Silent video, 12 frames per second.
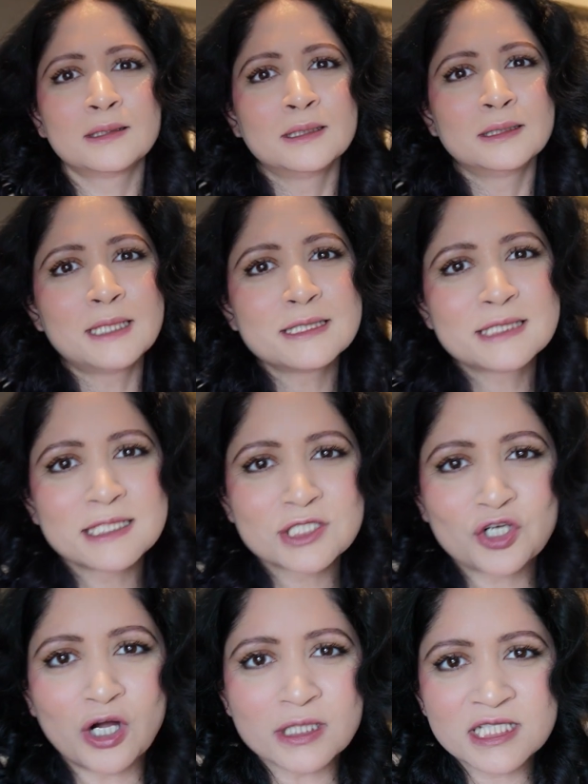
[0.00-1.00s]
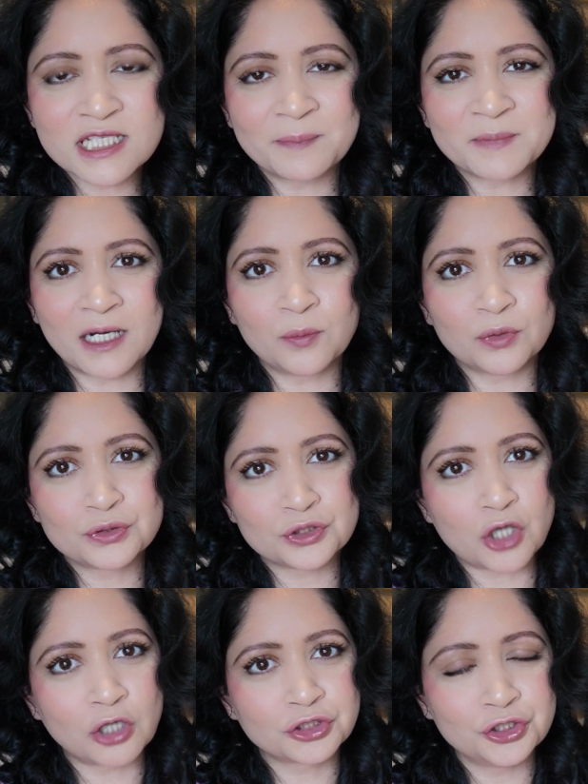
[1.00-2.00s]
There's this concept I want to
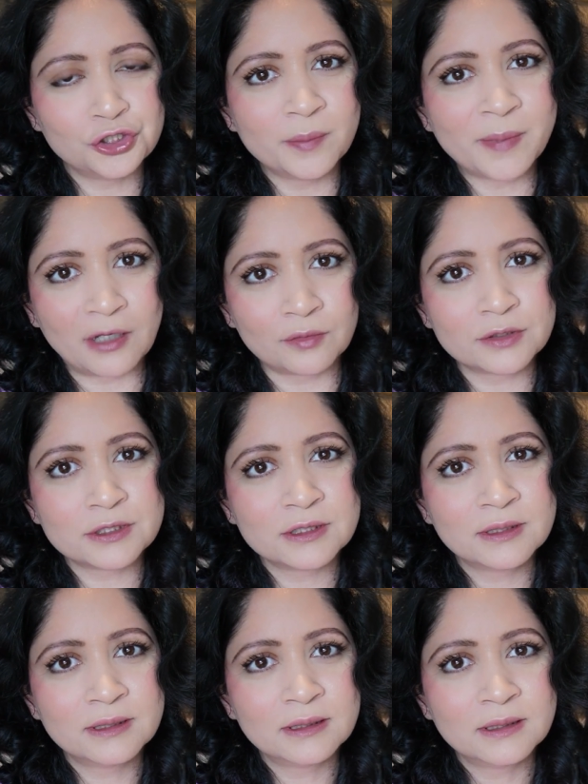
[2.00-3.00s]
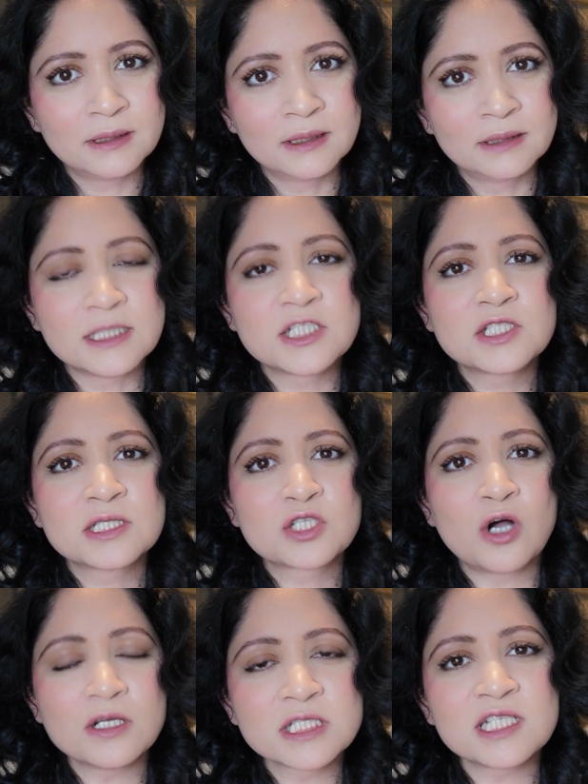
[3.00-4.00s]
talk to you about. This
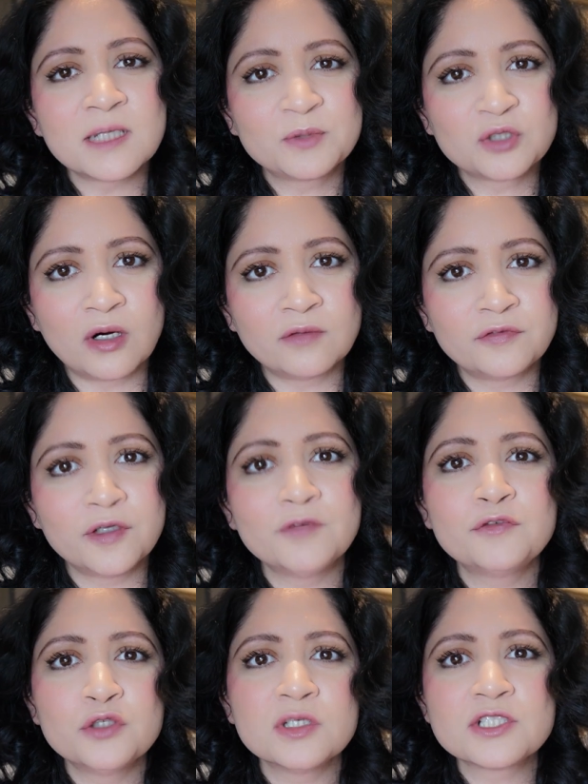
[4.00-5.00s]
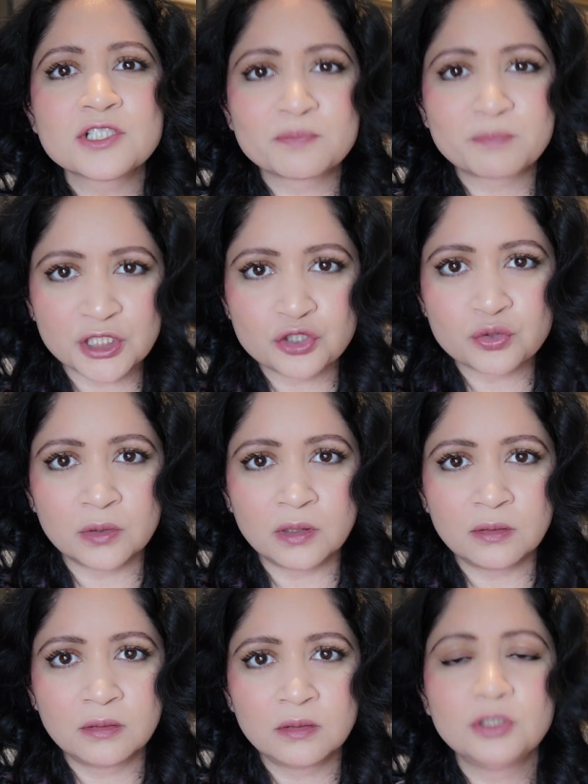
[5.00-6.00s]
concept of if you are
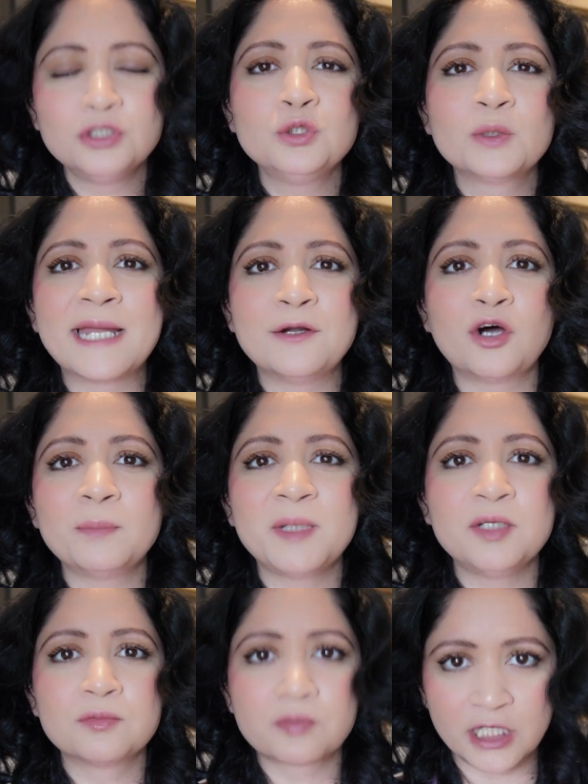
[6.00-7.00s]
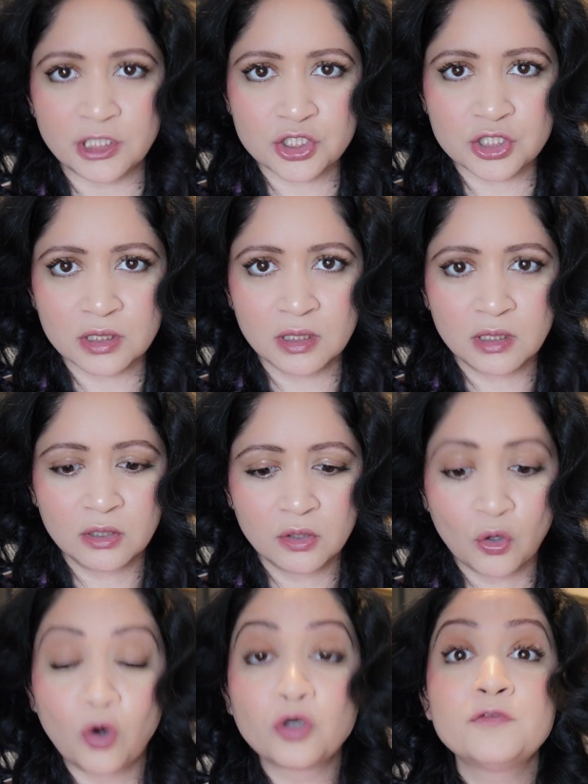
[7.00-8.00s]
spiritual, you cannot be rich.
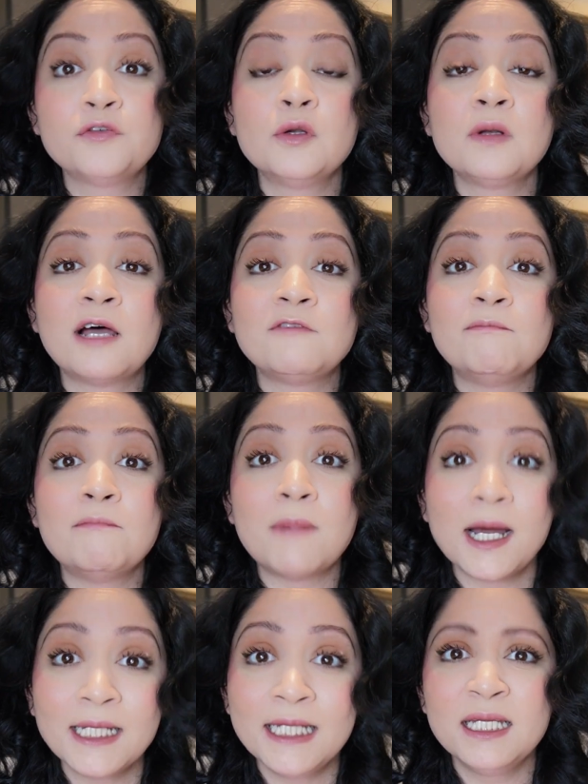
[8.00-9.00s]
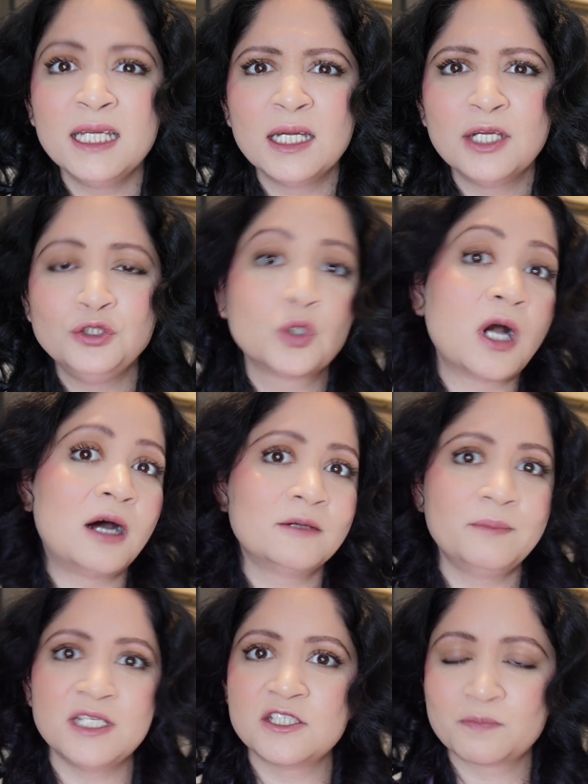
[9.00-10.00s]
Or if you love money, you
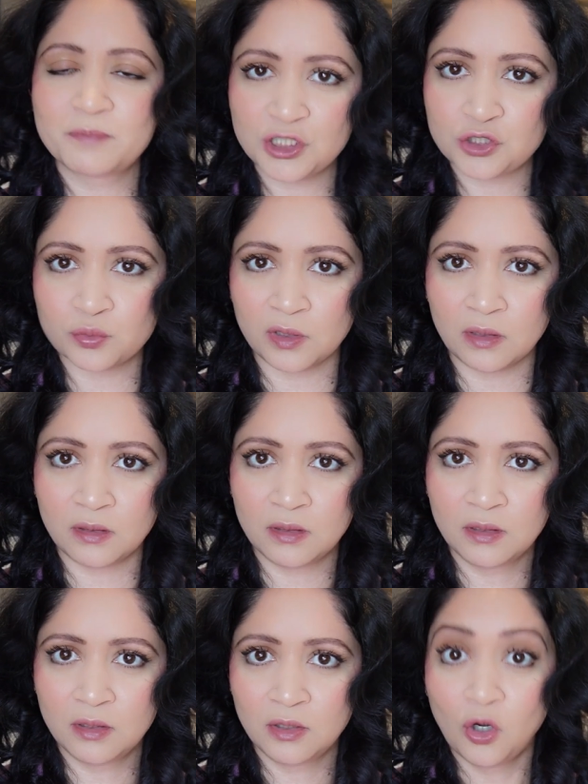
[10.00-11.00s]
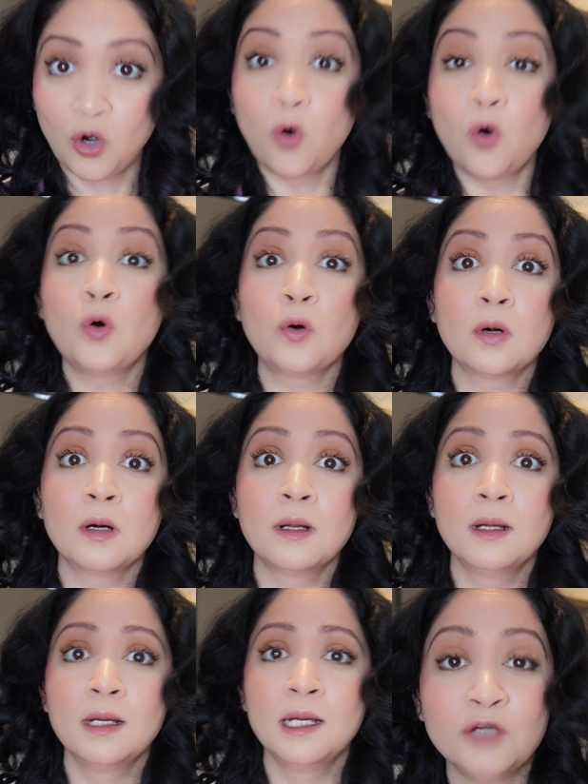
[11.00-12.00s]
can't be spiritual. Or
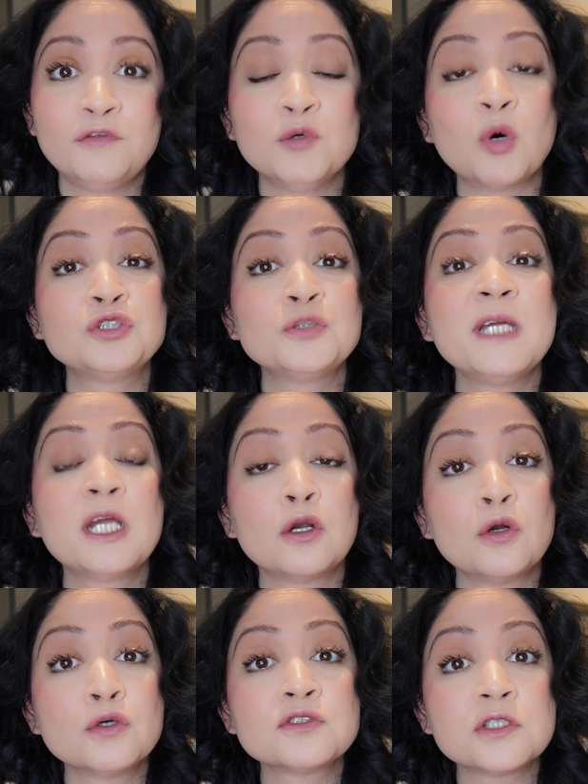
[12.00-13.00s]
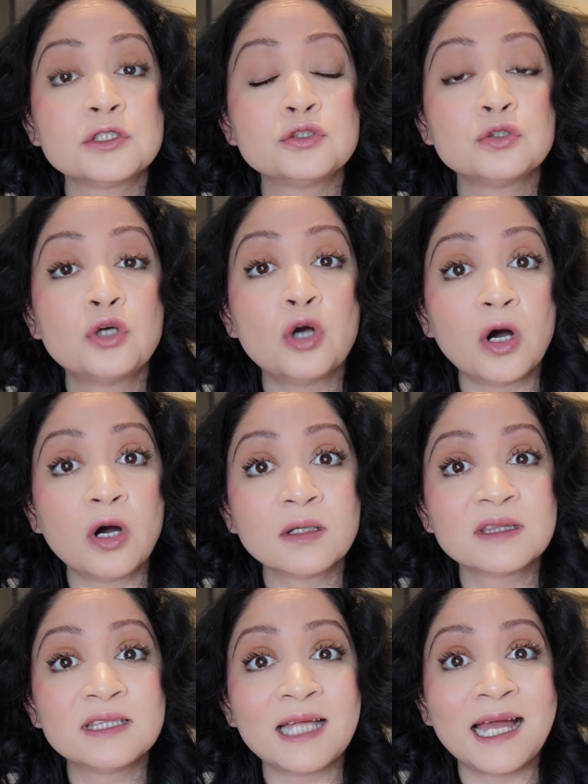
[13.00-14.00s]
if you want to be closer to
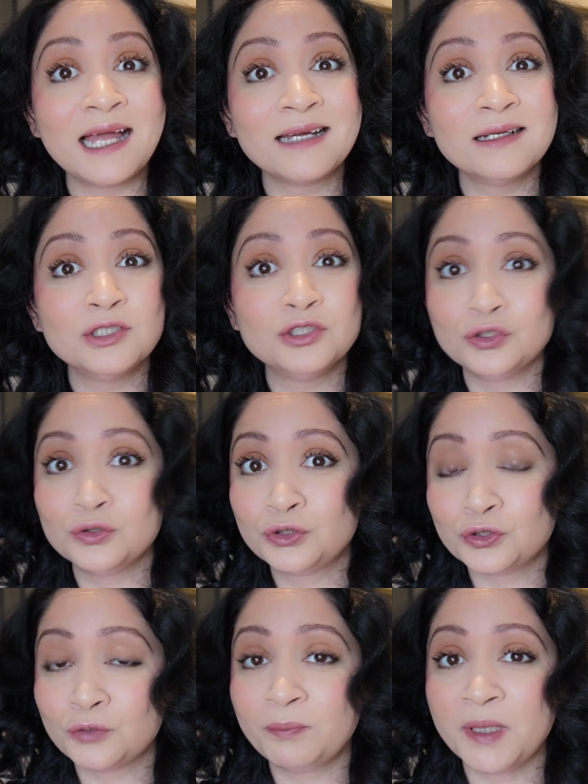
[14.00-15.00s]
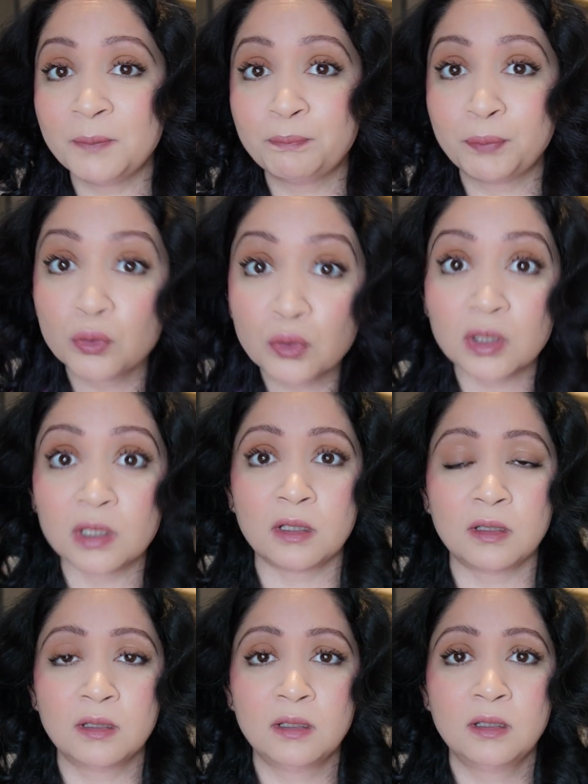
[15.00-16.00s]
God, then you should be poor.